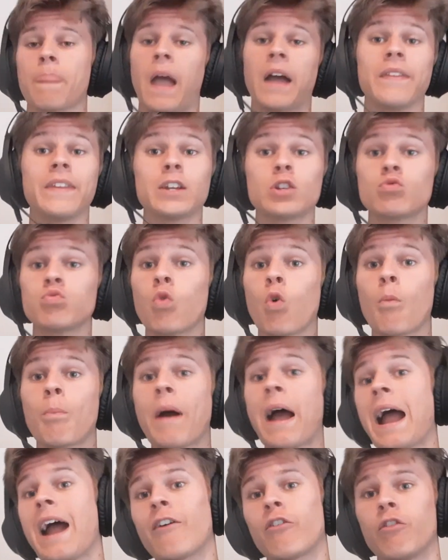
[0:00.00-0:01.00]
And this raw
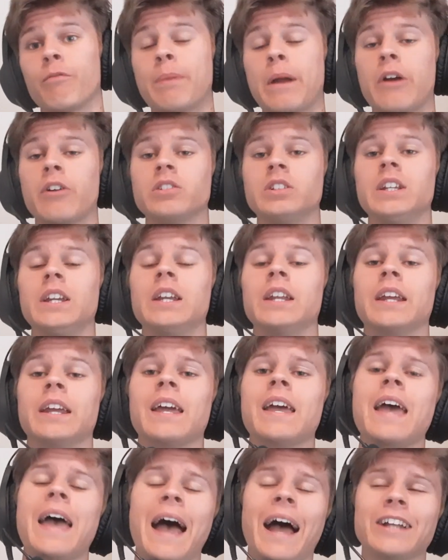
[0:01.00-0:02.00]
power of Berrettini
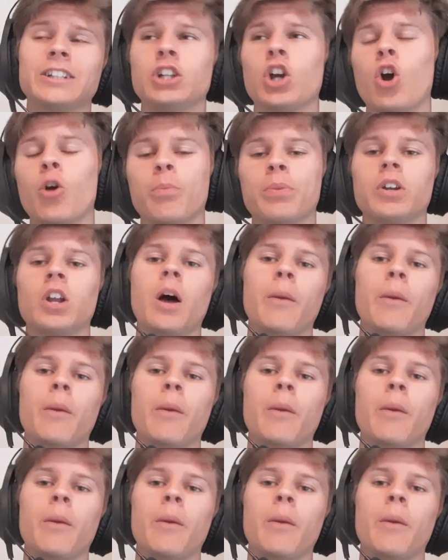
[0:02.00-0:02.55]
actually opened